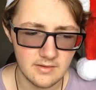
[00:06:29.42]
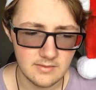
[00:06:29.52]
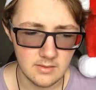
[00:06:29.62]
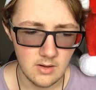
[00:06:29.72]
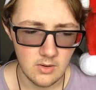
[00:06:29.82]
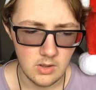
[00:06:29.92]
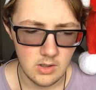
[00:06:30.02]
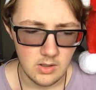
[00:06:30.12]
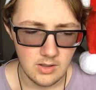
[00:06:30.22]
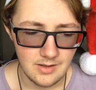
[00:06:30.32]
So
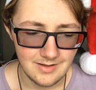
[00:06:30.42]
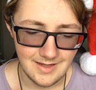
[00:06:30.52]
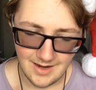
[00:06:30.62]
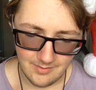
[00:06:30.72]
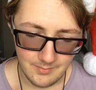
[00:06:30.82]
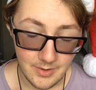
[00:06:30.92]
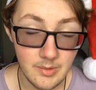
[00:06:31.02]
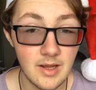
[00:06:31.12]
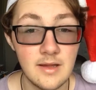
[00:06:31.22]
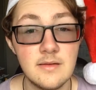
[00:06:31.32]
yeah, but
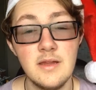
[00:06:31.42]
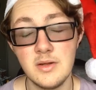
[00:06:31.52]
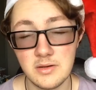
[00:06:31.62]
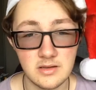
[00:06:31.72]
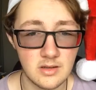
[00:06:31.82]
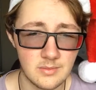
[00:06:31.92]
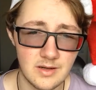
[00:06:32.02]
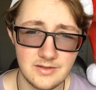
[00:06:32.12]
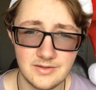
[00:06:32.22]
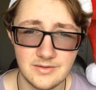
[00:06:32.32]
anyway guys, thank you so
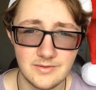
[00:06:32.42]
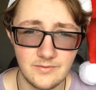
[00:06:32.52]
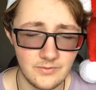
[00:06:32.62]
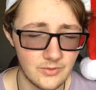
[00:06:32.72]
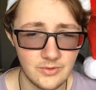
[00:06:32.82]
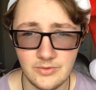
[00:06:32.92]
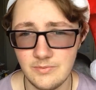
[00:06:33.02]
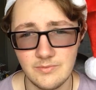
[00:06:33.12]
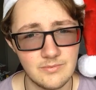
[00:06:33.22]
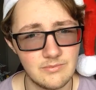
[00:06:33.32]
much
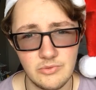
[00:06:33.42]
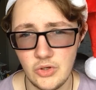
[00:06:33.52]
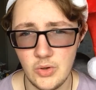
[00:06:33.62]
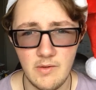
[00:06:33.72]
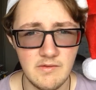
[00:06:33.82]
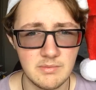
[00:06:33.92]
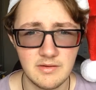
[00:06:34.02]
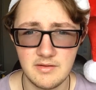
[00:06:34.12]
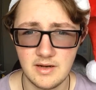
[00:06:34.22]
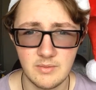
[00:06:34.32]
for whoever's
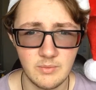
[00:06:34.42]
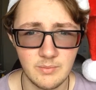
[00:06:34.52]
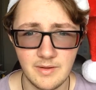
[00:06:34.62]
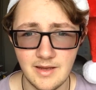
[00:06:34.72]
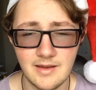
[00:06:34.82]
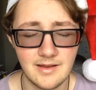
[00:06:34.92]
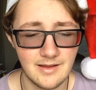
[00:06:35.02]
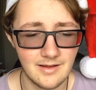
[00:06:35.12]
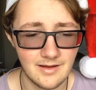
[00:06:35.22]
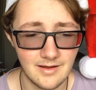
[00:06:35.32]
been sticking with me.
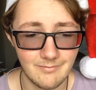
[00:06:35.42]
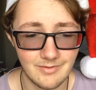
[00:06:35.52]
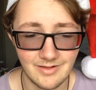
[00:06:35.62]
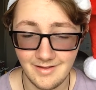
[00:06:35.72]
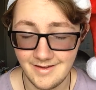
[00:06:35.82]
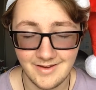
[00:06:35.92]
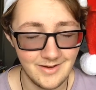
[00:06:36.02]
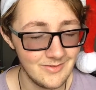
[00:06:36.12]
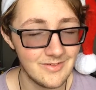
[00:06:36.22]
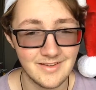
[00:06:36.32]

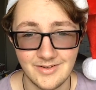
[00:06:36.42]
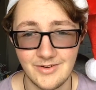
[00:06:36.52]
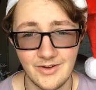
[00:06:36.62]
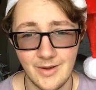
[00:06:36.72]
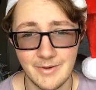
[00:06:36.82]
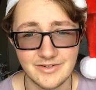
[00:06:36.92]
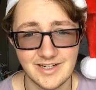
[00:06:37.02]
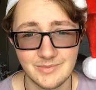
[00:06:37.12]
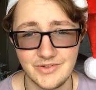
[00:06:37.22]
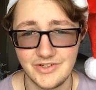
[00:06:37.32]
Like, you really don't know how much
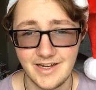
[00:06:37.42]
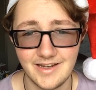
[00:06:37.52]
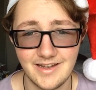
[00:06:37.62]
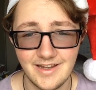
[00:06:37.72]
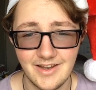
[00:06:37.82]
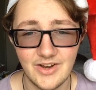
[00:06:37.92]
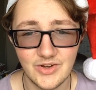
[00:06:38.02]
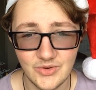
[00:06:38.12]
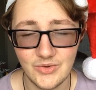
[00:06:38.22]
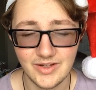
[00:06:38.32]
I appreciate it.
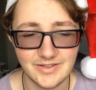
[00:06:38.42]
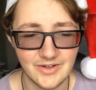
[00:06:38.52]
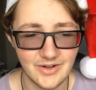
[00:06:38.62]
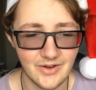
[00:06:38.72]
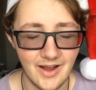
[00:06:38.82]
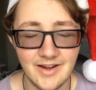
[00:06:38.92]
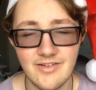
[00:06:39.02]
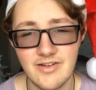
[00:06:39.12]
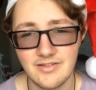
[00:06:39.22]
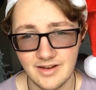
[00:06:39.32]
You really don't know. I
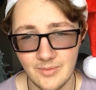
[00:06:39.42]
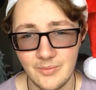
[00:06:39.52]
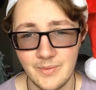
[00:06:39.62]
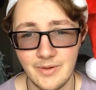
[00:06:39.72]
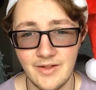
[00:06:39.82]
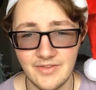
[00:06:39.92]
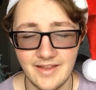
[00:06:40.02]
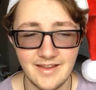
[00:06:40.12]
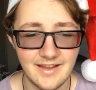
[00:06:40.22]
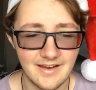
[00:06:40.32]
know there's a couple people out
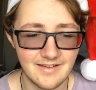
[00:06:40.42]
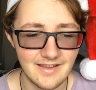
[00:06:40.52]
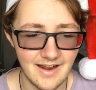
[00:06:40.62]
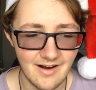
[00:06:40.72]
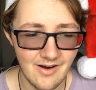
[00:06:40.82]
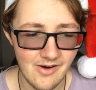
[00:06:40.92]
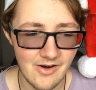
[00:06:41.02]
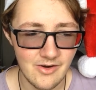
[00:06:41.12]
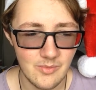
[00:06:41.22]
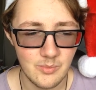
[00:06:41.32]
there that
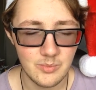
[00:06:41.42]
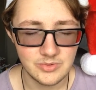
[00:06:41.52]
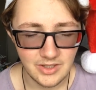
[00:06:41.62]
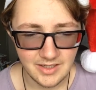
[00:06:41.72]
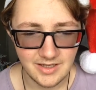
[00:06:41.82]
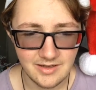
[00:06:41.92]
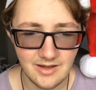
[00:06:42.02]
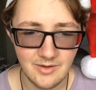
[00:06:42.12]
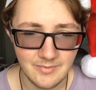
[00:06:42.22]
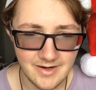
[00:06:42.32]
are
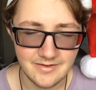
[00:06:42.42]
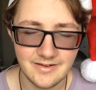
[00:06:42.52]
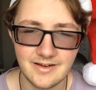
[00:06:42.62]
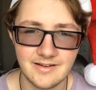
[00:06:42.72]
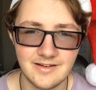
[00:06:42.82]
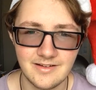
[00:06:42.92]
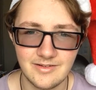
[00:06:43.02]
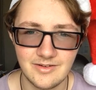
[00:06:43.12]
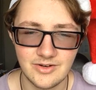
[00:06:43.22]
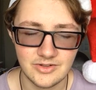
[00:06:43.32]
bloody amazing,
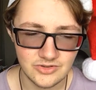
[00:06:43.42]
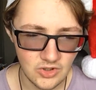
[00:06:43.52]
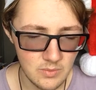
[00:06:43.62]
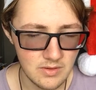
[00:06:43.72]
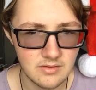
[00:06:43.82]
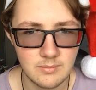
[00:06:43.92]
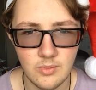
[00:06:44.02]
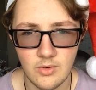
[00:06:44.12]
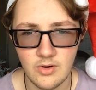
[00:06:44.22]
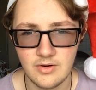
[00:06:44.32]
you know, show me the
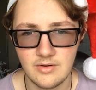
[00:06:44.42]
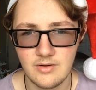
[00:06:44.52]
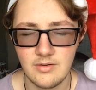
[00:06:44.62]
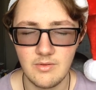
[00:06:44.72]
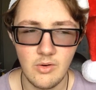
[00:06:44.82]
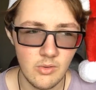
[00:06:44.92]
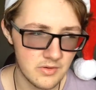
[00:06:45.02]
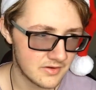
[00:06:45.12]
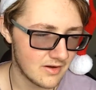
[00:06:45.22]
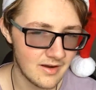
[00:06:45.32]
support
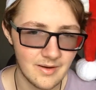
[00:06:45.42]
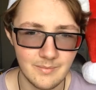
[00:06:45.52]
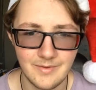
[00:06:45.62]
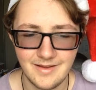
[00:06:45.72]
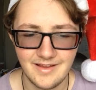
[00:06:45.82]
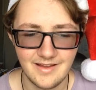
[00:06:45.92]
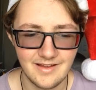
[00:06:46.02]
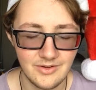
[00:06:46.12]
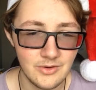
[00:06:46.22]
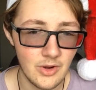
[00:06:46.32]
all the time.
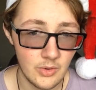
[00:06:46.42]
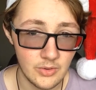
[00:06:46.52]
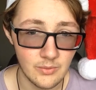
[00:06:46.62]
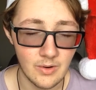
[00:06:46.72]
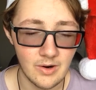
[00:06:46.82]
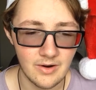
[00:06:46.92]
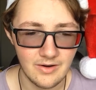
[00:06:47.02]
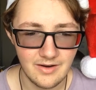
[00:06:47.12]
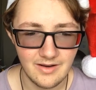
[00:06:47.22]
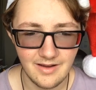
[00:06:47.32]
You know who you are,
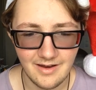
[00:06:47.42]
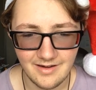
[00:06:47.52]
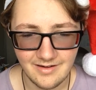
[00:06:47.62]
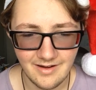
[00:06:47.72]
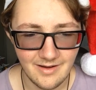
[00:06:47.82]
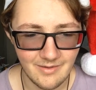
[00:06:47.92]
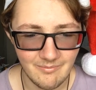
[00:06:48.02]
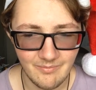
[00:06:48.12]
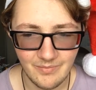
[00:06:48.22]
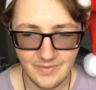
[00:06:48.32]
and
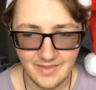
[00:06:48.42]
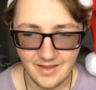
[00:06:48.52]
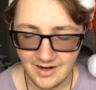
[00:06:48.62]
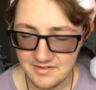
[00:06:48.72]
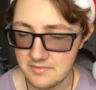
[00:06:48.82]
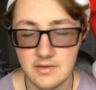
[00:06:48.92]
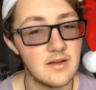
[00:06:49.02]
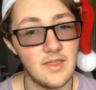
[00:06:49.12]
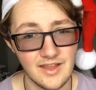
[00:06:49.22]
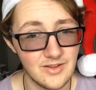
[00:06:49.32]
I just want to
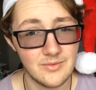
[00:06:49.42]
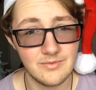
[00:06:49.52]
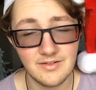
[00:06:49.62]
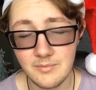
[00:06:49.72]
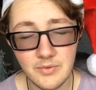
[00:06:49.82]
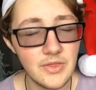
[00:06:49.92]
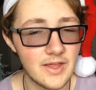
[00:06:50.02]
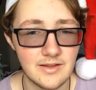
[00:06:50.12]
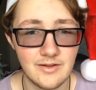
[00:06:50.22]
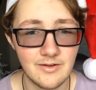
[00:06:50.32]
say thank you. Simply
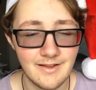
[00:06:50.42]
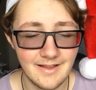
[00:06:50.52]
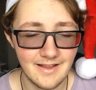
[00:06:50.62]
thank you.